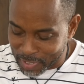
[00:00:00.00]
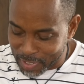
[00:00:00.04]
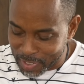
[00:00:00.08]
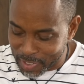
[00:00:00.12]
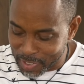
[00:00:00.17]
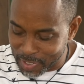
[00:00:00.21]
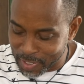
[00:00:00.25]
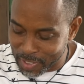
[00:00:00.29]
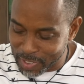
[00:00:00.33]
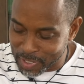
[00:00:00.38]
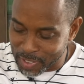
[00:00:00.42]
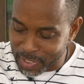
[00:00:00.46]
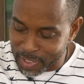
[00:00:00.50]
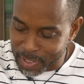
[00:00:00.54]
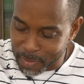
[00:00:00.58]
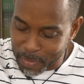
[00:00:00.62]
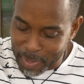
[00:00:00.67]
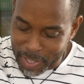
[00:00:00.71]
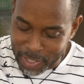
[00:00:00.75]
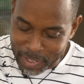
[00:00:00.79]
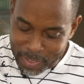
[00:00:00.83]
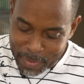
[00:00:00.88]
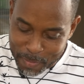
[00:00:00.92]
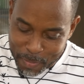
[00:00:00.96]
And this is going to
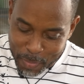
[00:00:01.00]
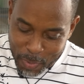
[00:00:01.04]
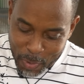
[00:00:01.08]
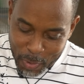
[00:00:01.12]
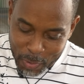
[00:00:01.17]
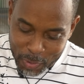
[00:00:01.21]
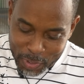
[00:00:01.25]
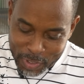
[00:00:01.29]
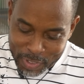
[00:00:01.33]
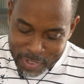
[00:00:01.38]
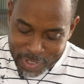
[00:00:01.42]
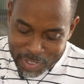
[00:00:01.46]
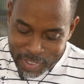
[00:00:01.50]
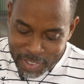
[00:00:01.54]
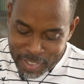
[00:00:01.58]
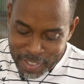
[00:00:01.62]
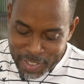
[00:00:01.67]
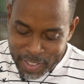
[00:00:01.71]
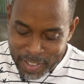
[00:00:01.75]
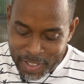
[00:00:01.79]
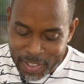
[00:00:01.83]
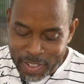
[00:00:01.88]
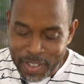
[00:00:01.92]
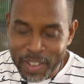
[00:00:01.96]
make the most
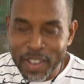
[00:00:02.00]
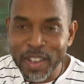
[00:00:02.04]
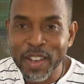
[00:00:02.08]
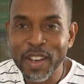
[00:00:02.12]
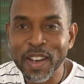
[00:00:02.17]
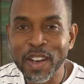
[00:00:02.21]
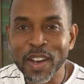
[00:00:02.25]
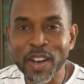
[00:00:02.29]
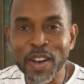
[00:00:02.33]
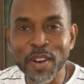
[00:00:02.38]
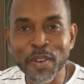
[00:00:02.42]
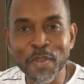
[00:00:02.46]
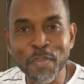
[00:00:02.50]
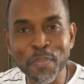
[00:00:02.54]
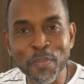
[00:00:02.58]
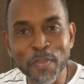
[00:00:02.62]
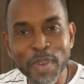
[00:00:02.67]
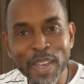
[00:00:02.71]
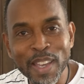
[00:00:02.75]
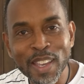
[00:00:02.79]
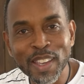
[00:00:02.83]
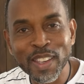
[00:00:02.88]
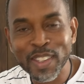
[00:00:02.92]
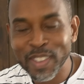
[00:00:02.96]

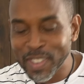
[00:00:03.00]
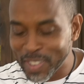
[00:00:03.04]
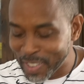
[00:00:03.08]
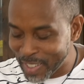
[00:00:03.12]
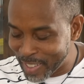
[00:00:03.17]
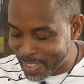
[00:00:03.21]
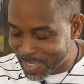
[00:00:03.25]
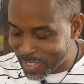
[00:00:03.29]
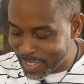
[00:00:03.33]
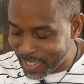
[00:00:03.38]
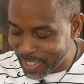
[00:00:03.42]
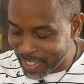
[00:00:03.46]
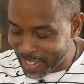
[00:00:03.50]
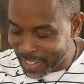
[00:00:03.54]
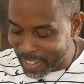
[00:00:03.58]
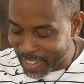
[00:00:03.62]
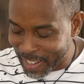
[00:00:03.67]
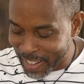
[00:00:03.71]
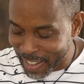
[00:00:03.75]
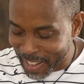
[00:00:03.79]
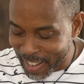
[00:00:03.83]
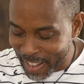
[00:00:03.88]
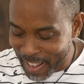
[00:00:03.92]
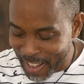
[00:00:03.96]
amazing tea.
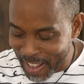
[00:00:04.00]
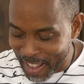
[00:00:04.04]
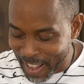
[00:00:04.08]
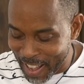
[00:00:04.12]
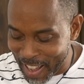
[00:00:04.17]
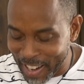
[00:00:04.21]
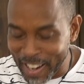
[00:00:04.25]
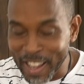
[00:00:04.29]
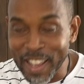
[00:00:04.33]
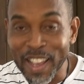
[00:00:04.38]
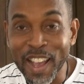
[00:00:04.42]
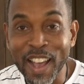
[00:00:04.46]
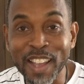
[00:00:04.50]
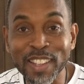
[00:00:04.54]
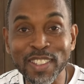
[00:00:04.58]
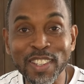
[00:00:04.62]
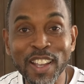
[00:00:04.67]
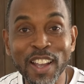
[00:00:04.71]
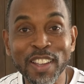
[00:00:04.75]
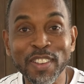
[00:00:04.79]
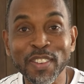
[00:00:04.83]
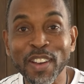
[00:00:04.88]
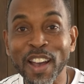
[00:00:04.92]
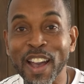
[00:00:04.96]
And I
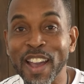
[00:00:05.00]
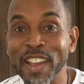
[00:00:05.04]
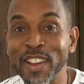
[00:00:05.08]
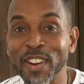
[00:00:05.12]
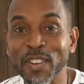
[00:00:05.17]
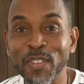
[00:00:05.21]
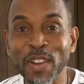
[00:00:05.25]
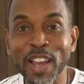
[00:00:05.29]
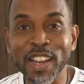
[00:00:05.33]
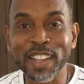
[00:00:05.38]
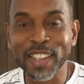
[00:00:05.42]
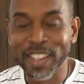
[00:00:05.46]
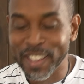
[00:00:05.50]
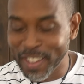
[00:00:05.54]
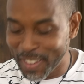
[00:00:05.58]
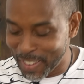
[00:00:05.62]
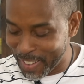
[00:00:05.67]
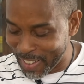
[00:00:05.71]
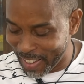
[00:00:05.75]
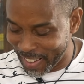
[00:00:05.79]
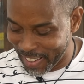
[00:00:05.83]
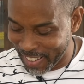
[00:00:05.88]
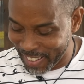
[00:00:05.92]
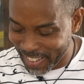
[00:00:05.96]
tell you, I already
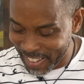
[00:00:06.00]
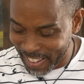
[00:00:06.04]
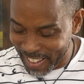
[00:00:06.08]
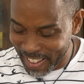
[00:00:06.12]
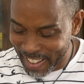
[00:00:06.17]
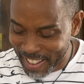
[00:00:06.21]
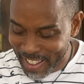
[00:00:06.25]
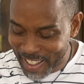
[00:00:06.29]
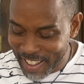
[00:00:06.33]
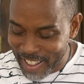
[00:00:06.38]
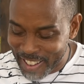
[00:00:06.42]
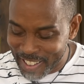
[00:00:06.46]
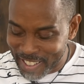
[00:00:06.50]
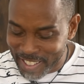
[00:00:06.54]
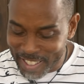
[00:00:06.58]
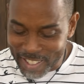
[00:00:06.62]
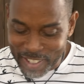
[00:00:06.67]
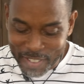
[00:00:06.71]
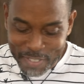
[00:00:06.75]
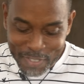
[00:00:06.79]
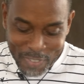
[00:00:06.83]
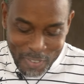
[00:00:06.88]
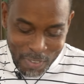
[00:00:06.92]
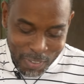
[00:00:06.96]

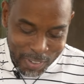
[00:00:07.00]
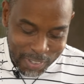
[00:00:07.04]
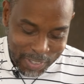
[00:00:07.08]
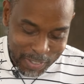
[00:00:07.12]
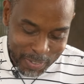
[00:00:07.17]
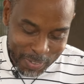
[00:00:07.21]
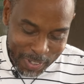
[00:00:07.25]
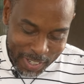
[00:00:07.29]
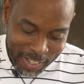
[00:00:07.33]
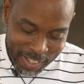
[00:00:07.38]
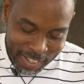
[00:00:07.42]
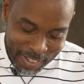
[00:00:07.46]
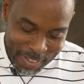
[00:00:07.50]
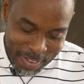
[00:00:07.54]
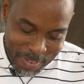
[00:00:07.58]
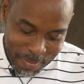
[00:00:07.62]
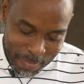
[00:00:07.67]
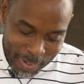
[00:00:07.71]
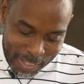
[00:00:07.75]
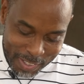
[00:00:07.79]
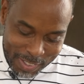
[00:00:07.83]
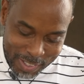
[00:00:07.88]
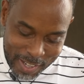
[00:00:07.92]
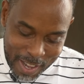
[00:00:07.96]
looking forward to it.
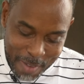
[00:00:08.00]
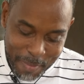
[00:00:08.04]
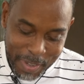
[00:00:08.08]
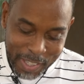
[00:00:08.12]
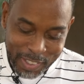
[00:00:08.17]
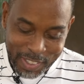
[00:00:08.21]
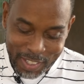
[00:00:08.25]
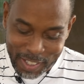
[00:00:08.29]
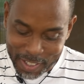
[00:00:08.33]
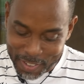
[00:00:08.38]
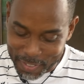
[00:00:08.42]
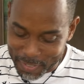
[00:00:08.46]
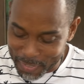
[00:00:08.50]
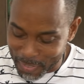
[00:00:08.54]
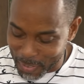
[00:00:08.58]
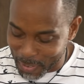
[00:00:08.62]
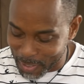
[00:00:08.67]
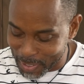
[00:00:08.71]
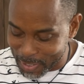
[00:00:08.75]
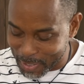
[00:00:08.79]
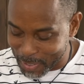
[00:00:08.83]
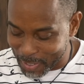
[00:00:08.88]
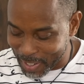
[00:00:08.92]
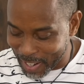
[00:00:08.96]
My tummy is looking
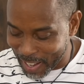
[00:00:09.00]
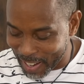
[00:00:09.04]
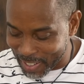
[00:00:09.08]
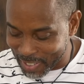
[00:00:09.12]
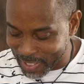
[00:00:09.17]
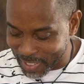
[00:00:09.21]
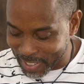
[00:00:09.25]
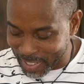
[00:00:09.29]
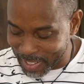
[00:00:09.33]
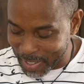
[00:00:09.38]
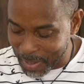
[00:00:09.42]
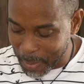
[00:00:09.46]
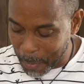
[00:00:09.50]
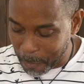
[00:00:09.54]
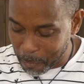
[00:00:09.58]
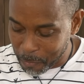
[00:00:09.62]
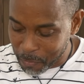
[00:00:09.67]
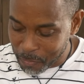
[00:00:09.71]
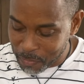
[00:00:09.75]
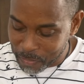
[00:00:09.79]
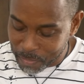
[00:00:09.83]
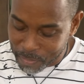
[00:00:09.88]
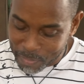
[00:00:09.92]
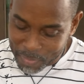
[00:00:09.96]
forward to it, actually.
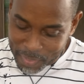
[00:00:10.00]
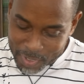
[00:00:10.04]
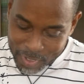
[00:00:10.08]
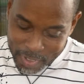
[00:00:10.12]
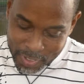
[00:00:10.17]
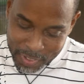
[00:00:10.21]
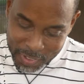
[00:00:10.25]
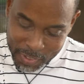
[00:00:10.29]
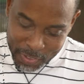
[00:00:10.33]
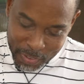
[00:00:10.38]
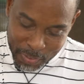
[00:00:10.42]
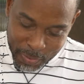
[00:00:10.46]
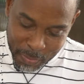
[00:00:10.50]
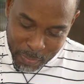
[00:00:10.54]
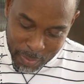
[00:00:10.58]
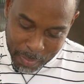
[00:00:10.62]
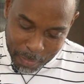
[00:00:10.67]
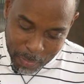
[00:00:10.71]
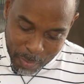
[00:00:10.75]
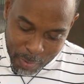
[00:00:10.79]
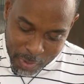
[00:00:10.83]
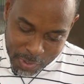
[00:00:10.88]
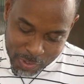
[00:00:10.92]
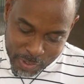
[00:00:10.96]
So we
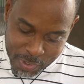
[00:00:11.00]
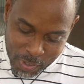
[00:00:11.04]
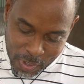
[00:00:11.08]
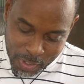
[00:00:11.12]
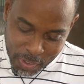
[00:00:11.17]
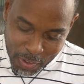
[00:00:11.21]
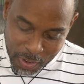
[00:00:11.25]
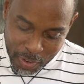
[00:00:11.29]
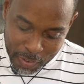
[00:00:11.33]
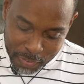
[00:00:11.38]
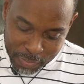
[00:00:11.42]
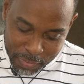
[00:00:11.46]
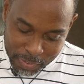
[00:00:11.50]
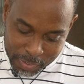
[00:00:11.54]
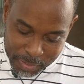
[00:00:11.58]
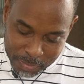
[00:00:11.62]
pour this all off.